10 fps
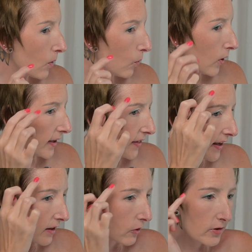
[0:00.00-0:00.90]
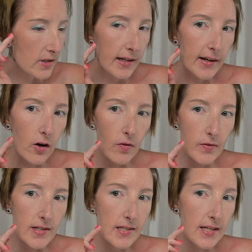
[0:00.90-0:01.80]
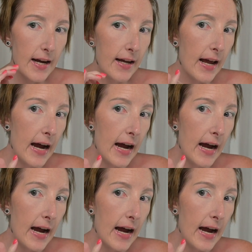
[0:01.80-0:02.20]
what that looks like on this side.